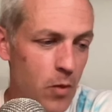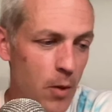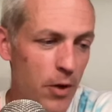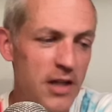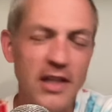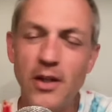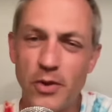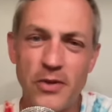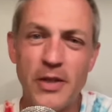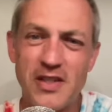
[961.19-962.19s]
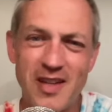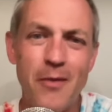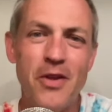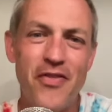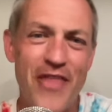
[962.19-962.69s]
But I think there was some
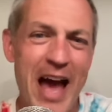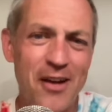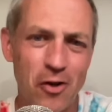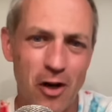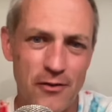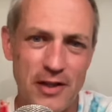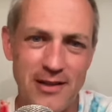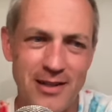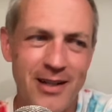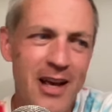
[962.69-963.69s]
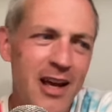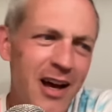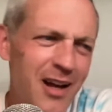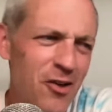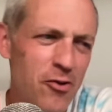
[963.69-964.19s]
excitement that offseason.
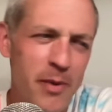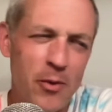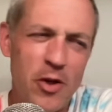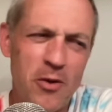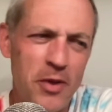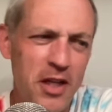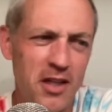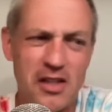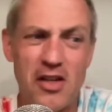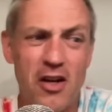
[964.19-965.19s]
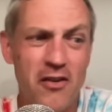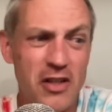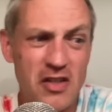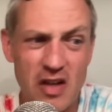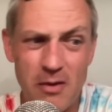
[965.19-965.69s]
I don't remember there being a ton of
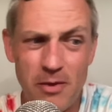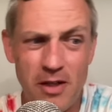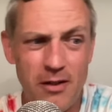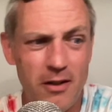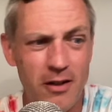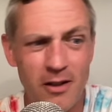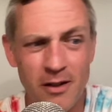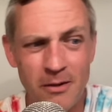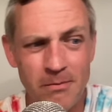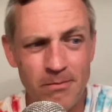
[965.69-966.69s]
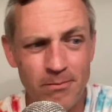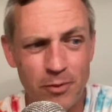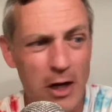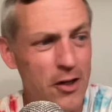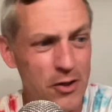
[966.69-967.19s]
excitement um,
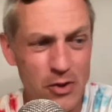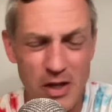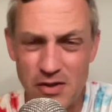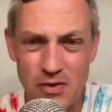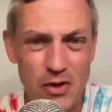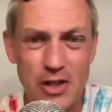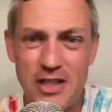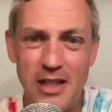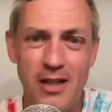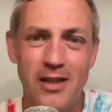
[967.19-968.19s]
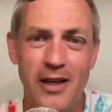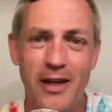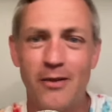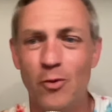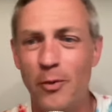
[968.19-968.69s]
prior to 2013.
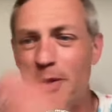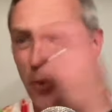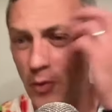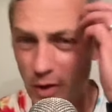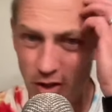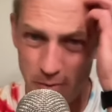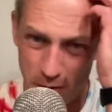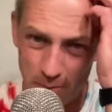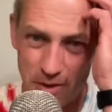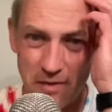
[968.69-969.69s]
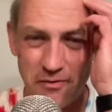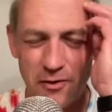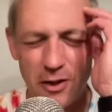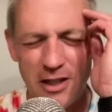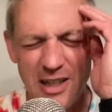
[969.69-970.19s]
Like, were people really pumped up
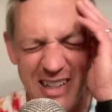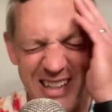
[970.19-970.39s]
for